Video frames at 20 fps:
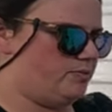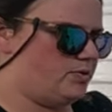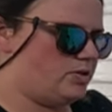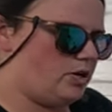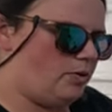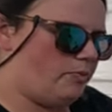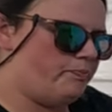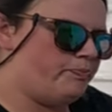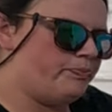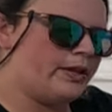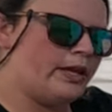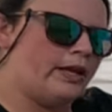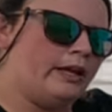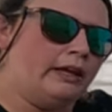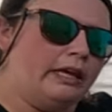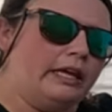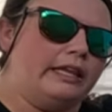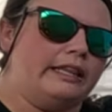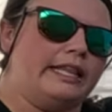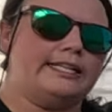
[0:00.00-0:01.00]
So
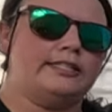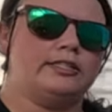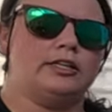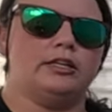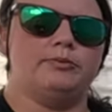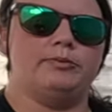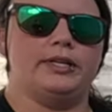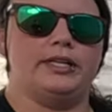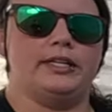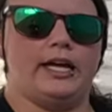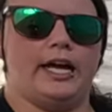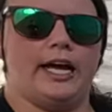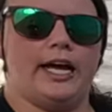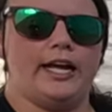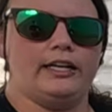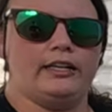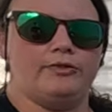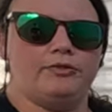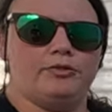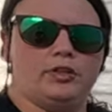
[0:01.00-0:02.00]
that's going to be
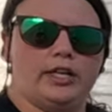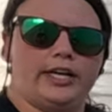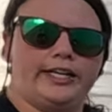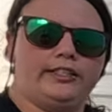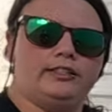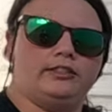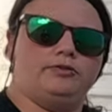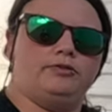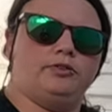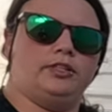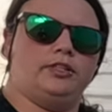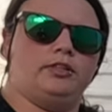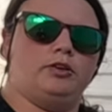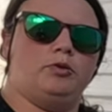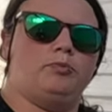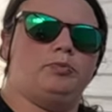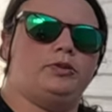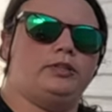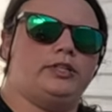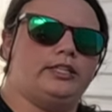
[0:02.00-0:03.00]
that. If you like this video,
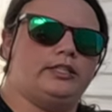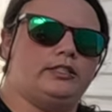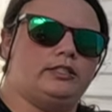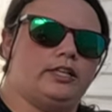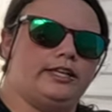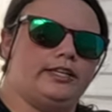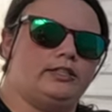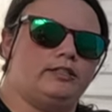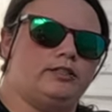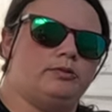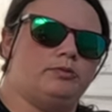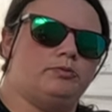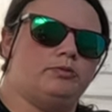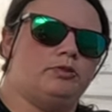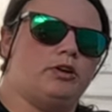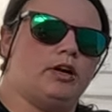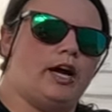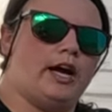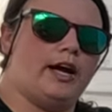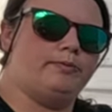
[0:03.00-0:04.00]
please like and
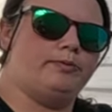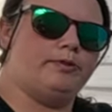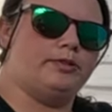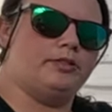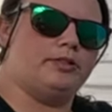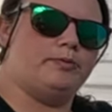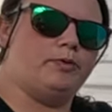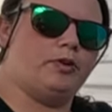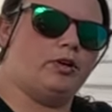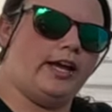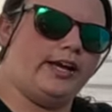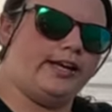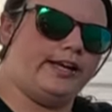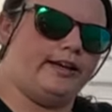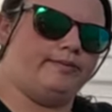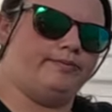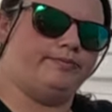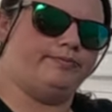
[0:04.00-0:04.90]
subscribe to see more like it.